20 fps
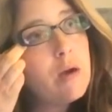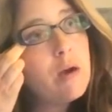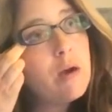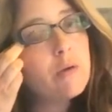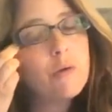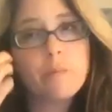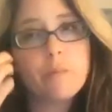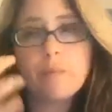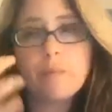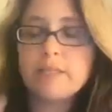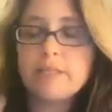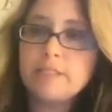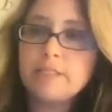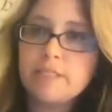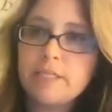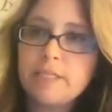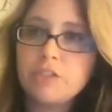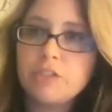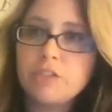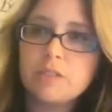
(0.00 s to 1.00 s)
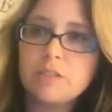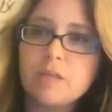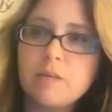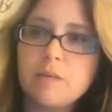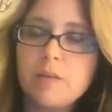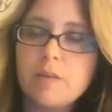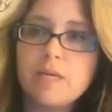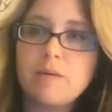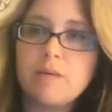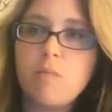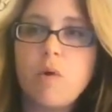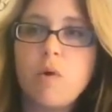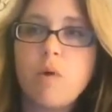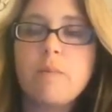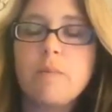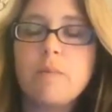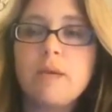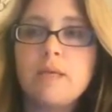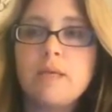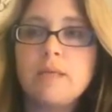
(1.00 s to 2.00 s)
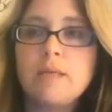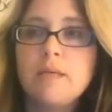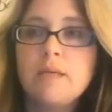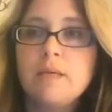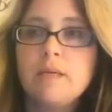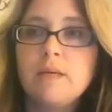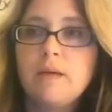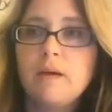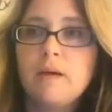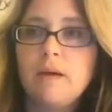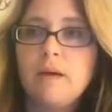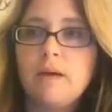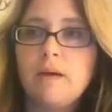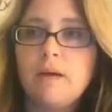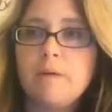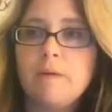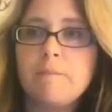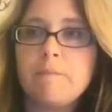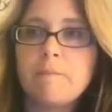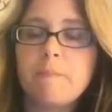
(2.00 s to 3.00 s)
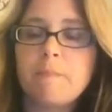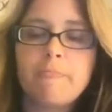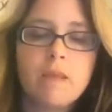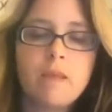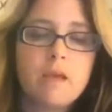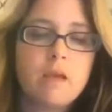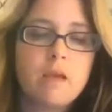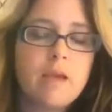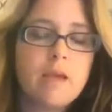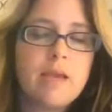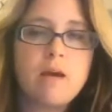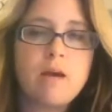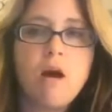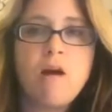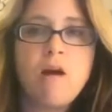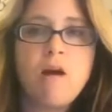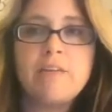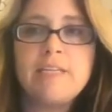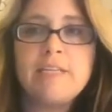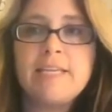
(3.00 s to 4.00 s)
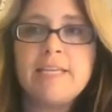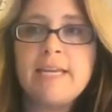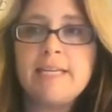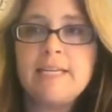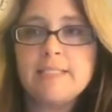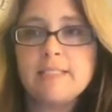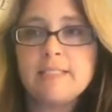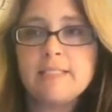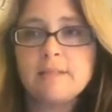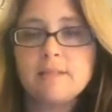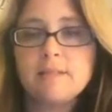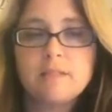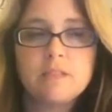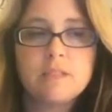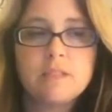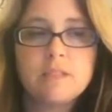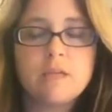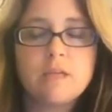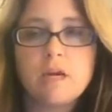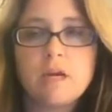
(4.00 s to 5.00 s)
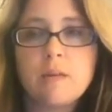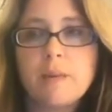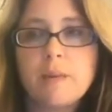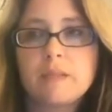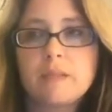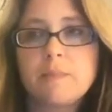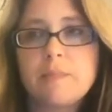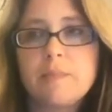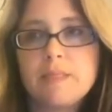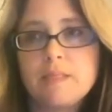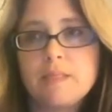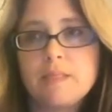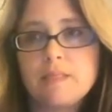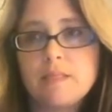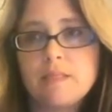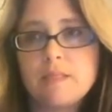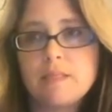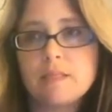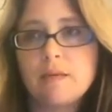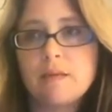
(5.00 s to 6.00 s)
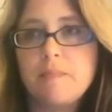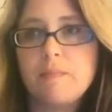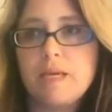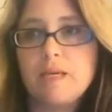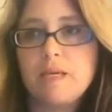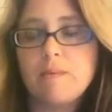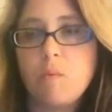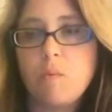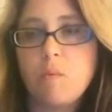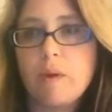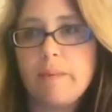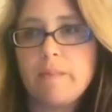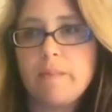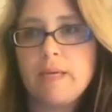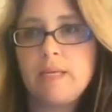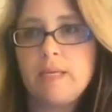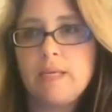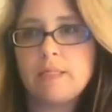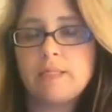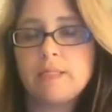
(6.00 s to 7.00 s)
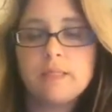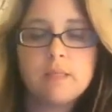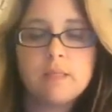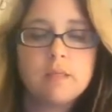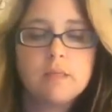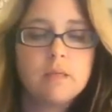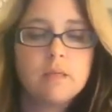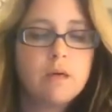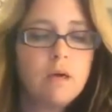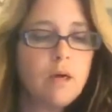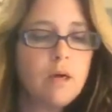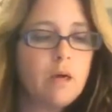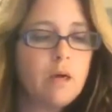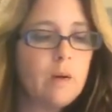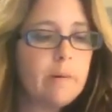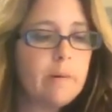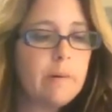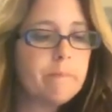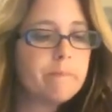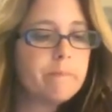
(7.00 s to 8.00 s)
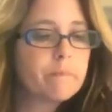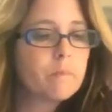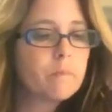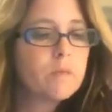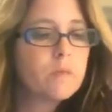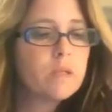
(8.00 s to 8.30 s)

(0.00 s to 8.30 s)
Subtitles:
group presentation can be an appointment. A coffee date to talk about the business can be an appointment. A